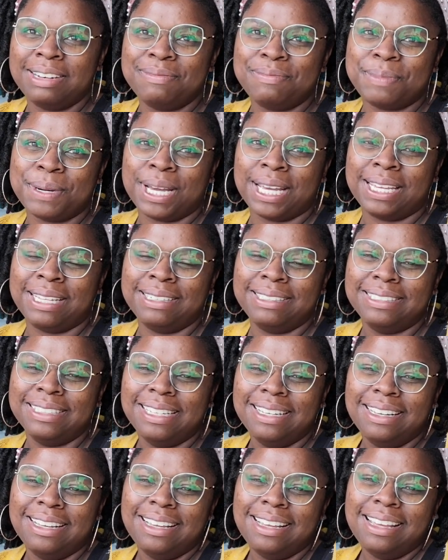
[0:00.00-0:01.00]
But
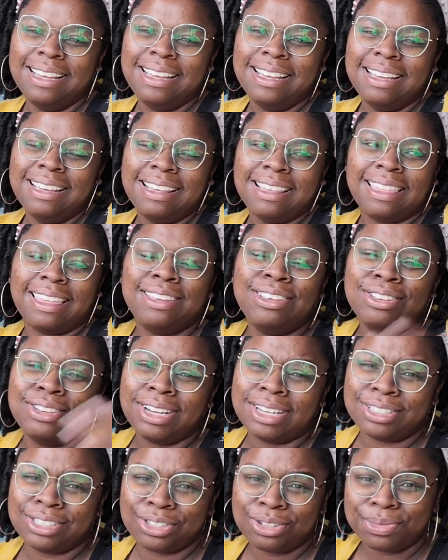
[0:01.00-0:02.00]
thank you
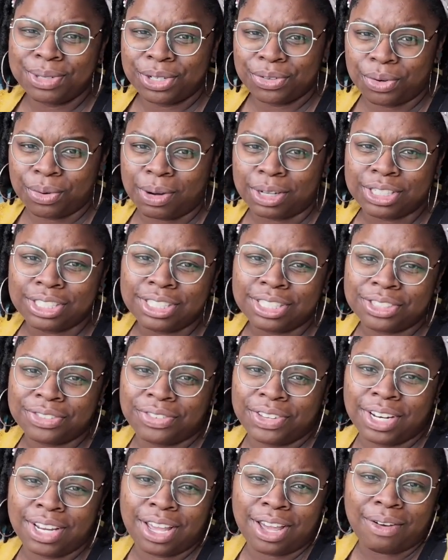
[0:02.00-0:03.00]
guys so much for watching this
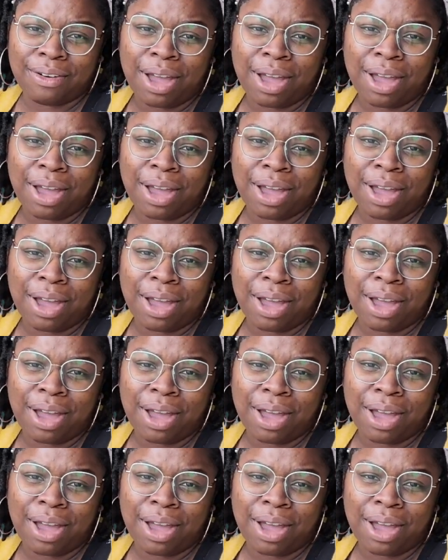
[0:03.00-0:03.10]
video.